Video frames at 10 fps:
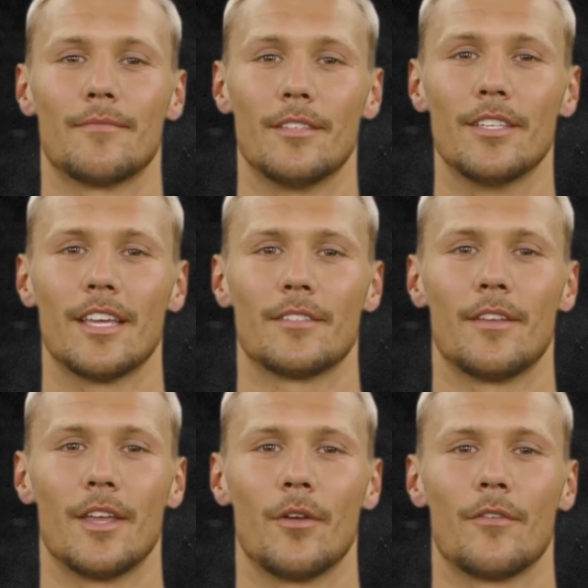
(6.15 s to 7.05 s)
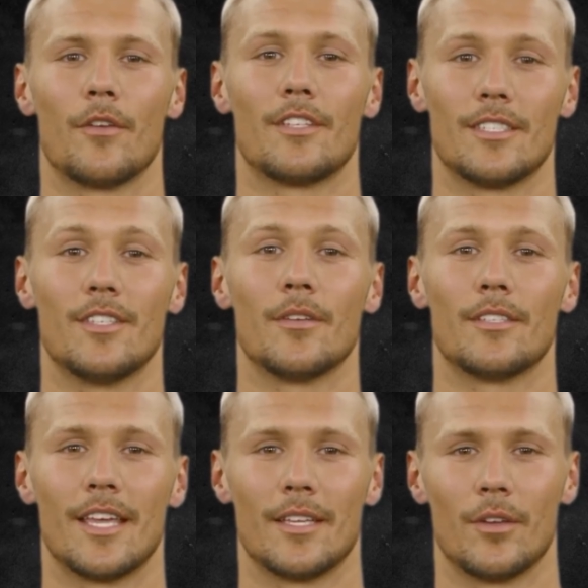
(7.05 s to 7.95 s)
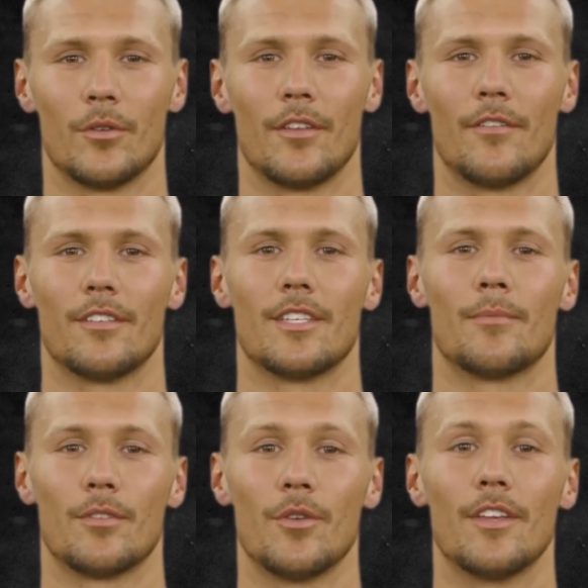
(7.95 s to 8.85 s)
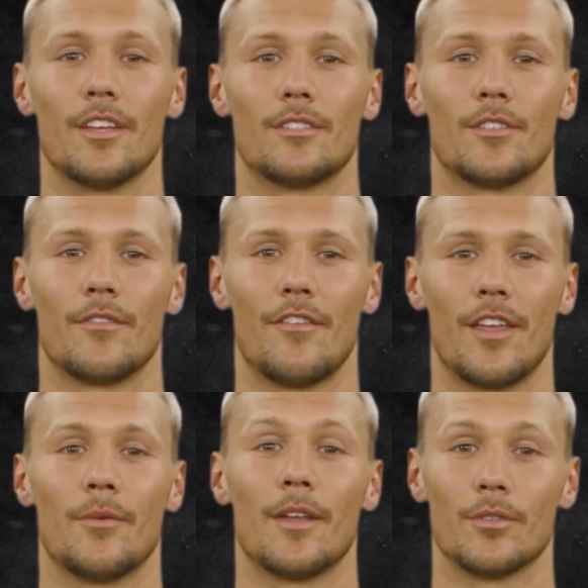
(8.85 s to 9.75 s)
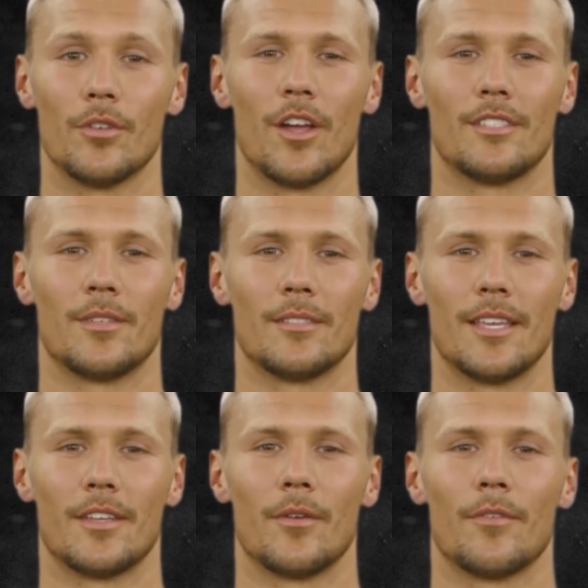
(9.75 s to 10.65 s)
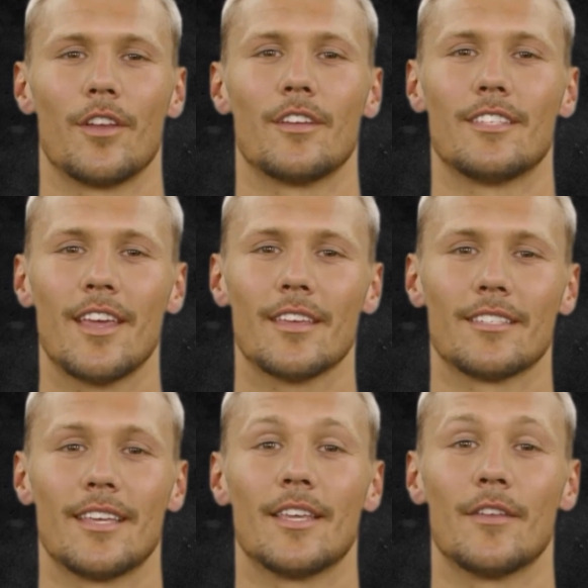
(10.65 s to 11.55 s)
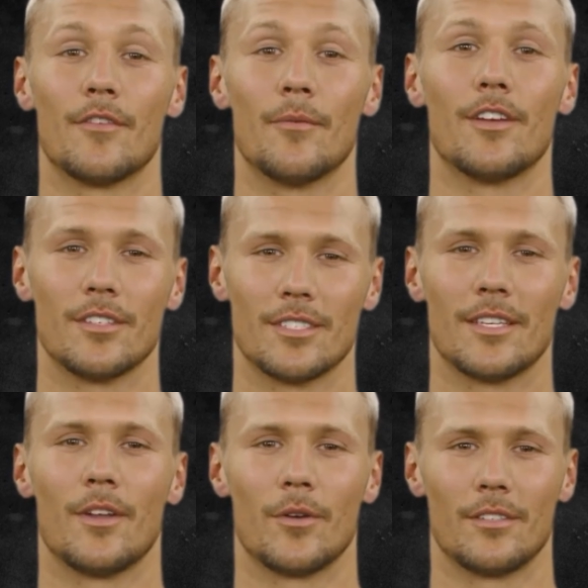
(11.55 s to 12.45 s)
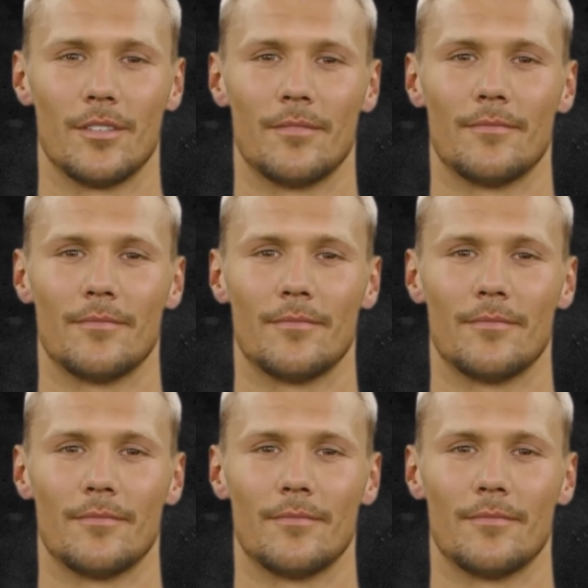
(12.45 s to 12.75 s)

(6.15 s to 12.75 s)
Today's video focuses on the technical differences between these two fundamental concepts in computer science and information technology.